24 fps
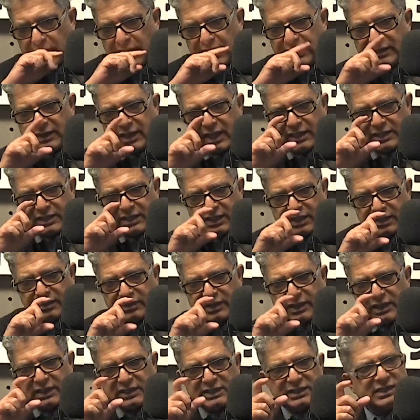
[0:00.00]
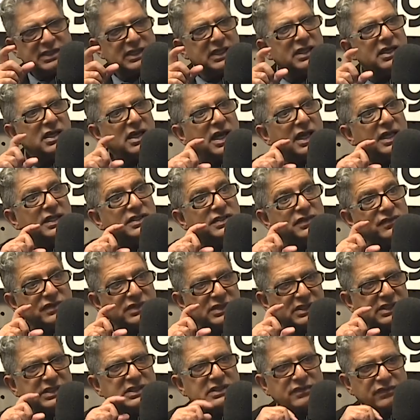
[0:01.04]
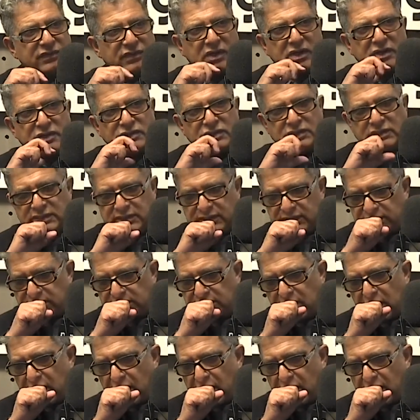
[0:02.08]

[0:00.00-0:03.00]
and that hearing and seeing are activities of consciousness.